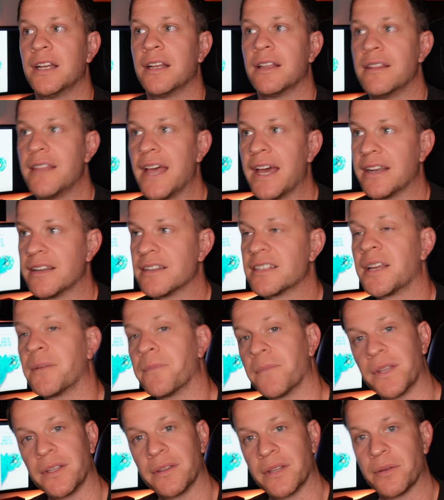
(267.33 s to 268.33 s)
that is
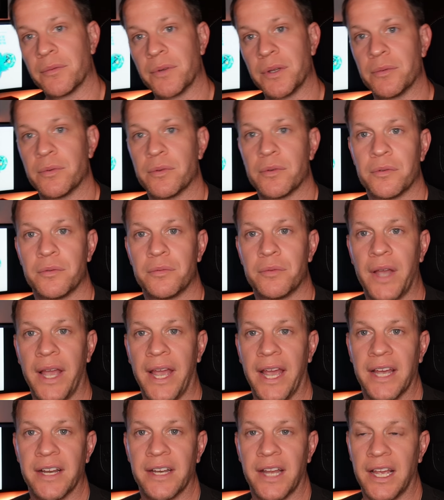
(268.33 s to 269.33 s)
something that we will add.